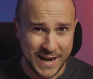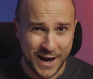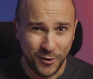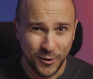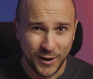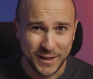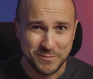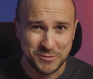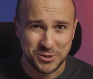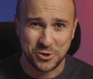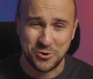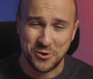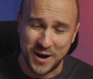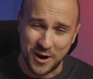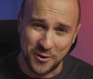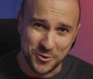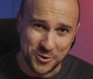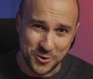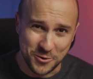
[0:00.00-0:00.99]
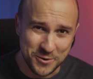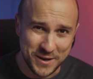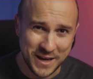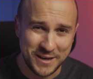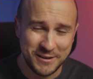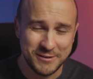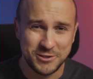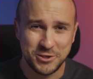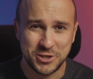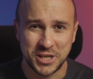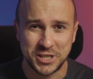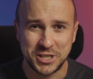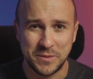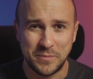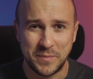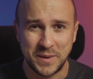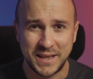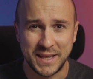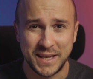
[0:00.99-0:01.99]
now let me show you how you can use
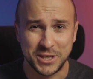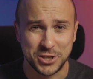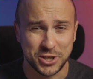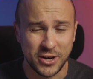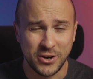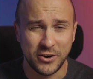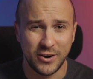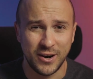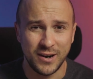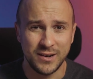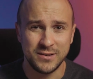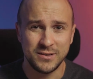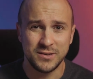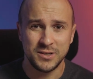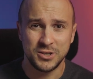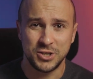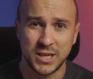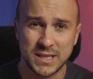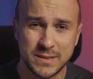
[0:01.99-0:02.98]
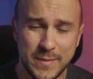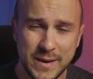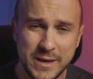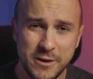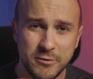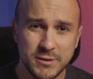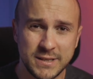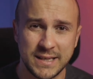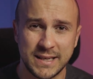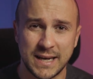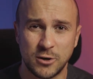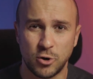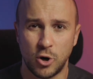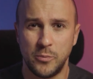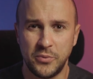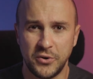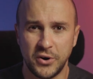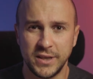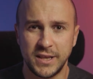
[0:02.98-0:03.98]
ChatGPT in general, just by using a
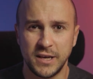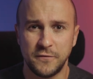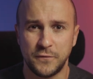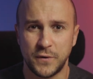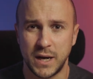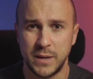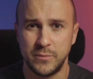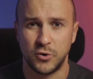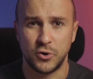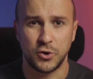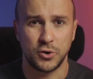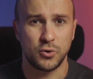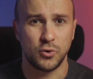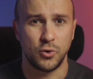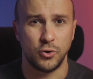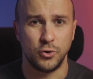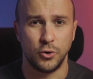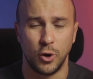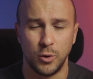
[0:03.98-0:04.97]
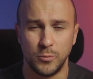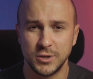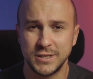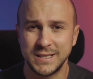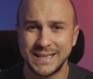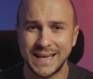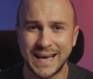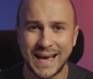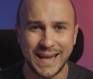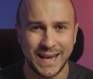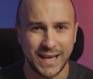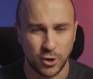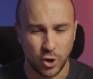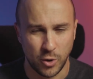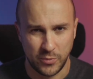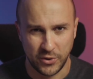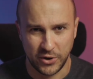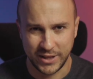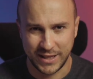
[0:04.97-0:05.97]
copywriting framework on almost any
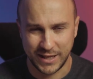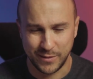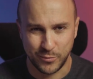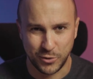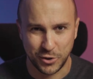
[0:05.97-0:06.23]
copywriting